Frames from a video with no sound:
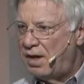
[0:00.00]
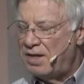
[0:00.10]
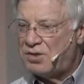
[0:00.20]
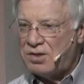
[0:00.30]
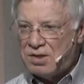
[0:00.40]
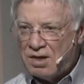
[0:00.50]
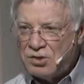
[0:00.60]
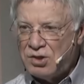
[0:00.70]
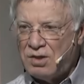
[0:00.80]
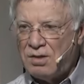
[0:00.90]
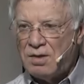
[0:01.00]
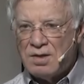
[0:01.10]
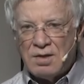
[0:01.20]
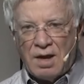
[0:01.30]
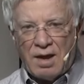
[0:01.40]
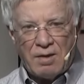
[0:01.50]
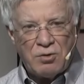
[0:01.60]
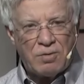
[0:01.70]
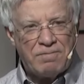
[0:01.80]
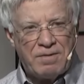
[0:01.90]
It's a touching uh,
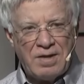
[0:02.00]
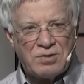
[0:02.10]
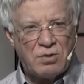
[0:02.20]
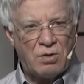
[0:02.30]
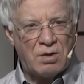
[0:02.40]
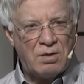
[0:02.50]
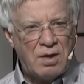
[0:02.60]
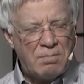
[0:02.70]
your face, Lord.